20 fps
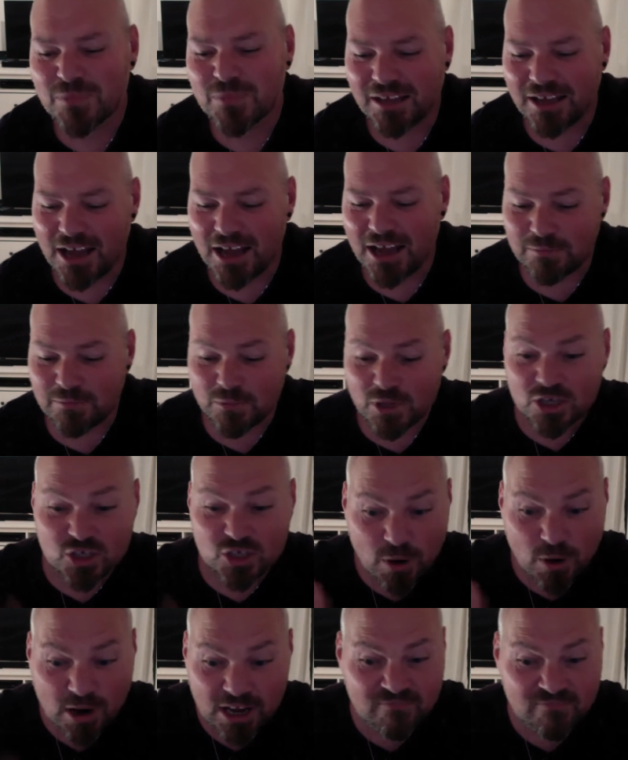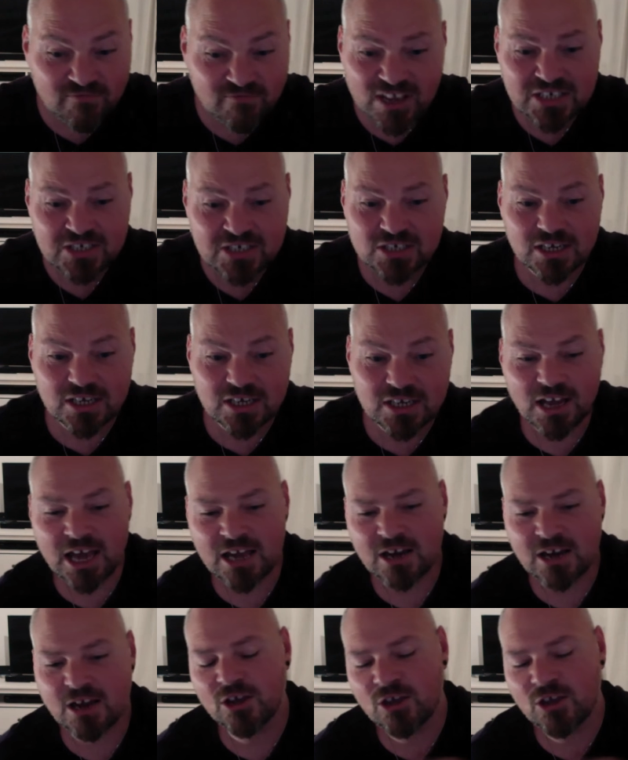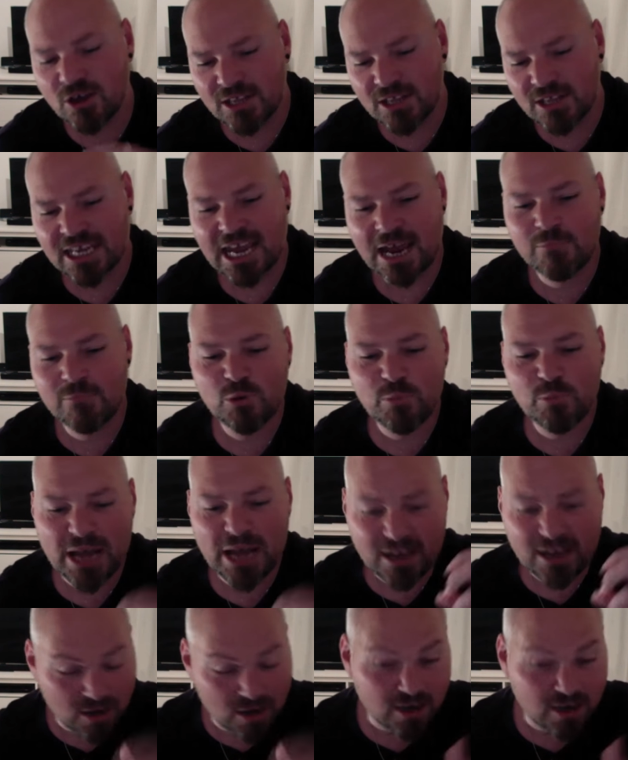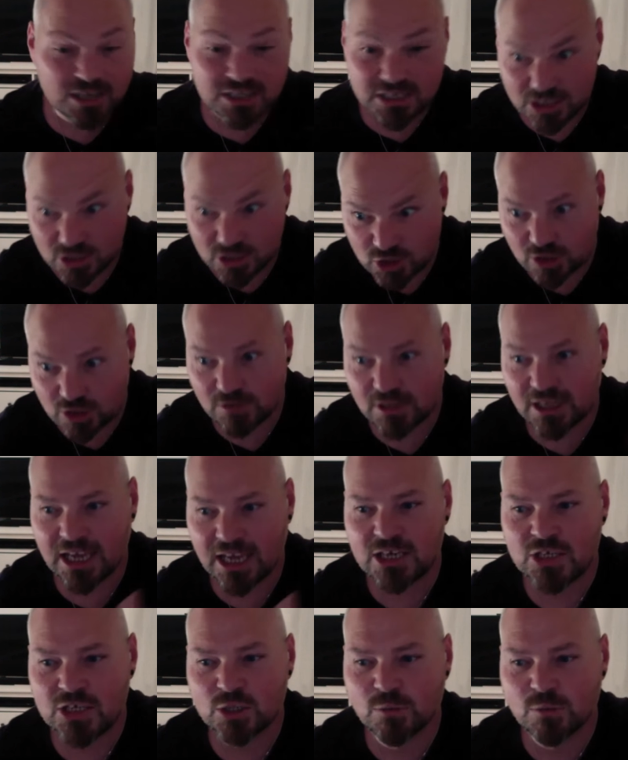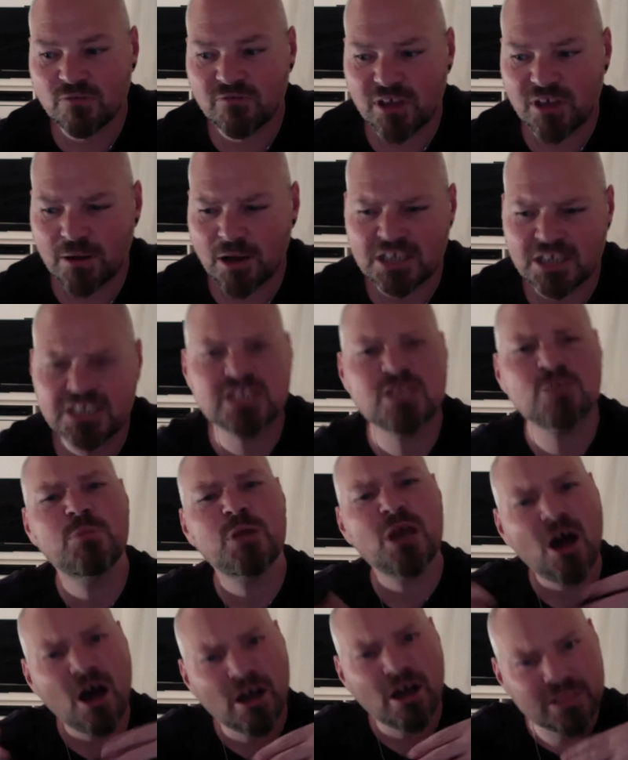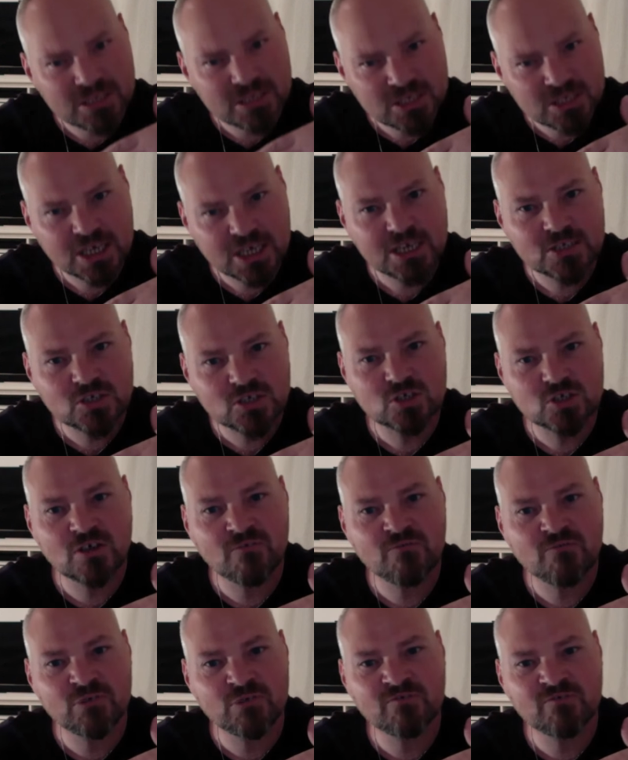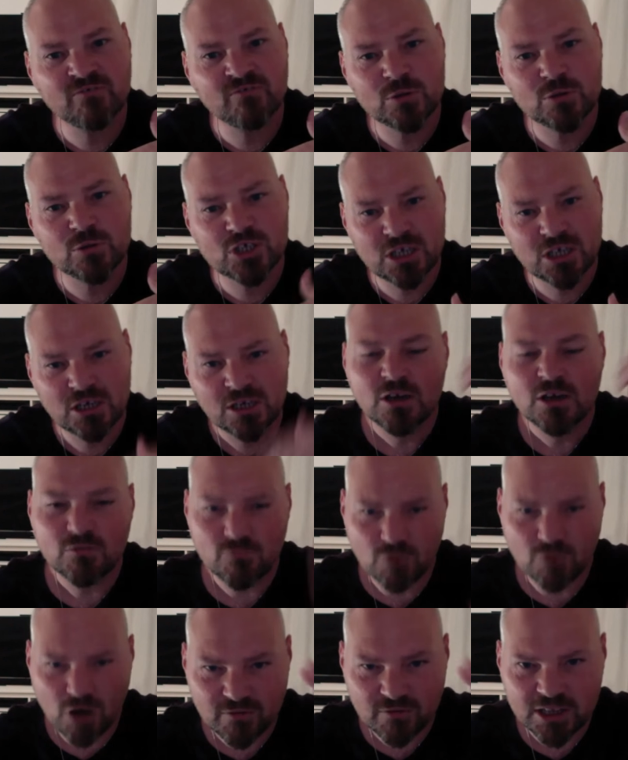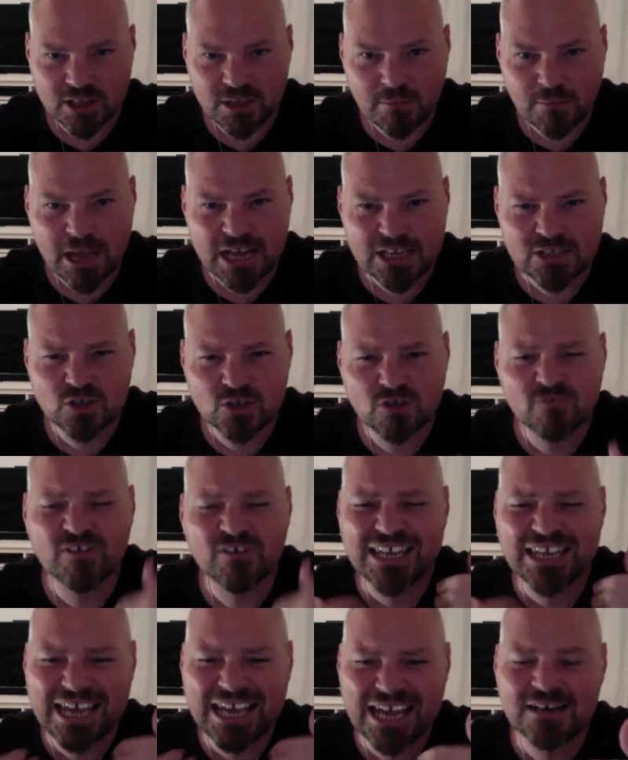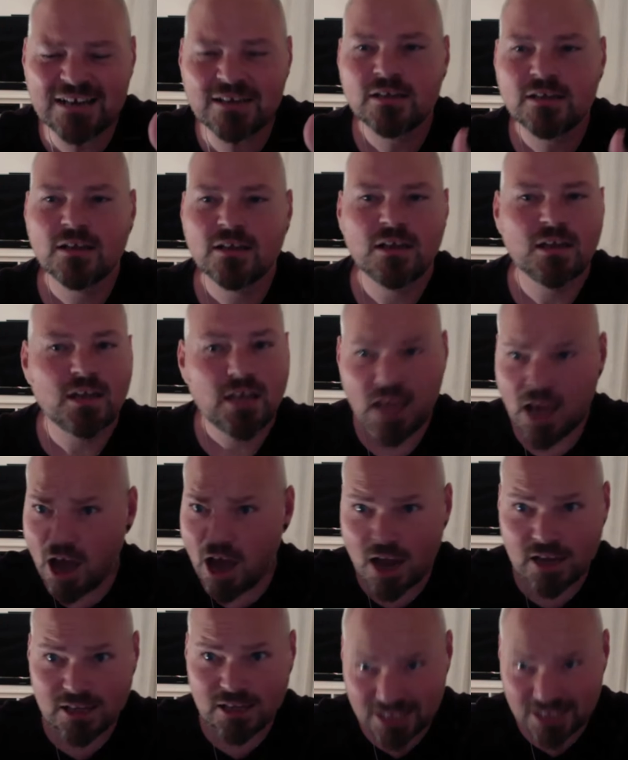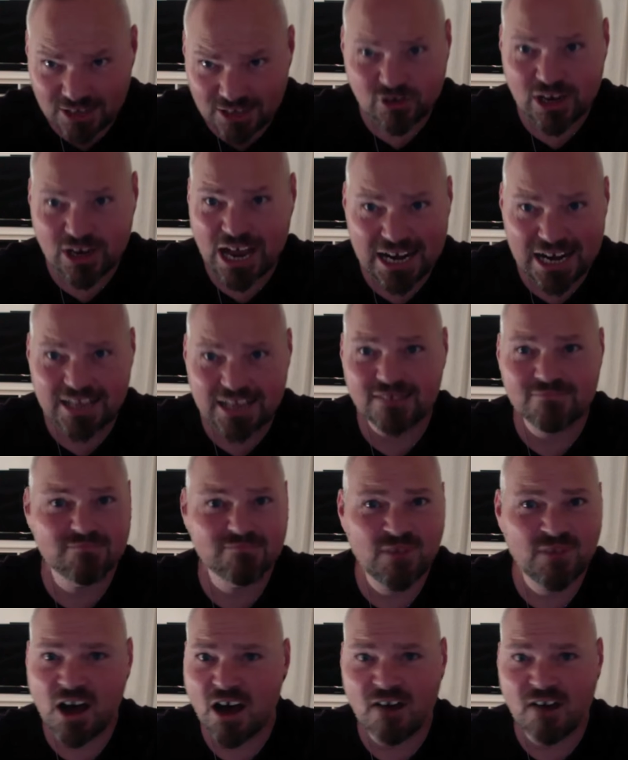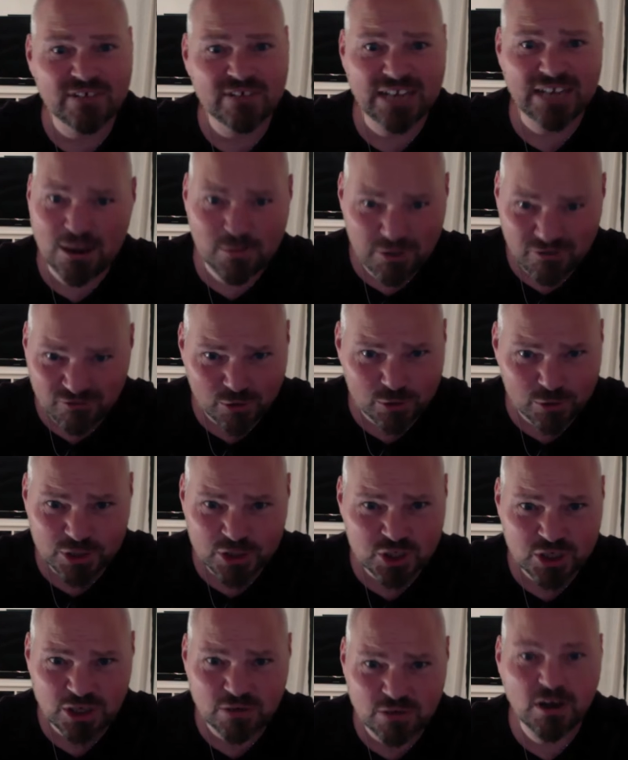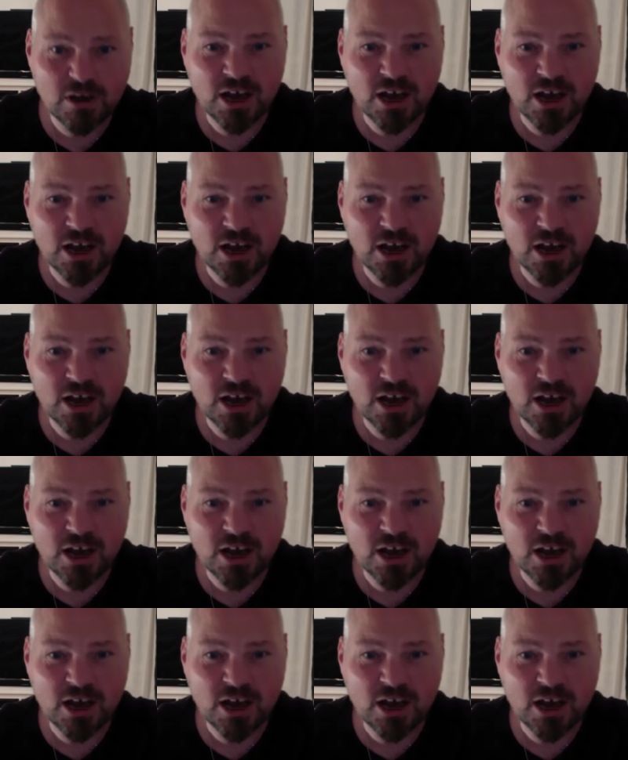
Um, so I invested and I got the camera back and I did shoot the geisha with it. I did the behind the scenes stuff with the Fuji rather than the main stuff again. I literally had it half an hour before the shoot.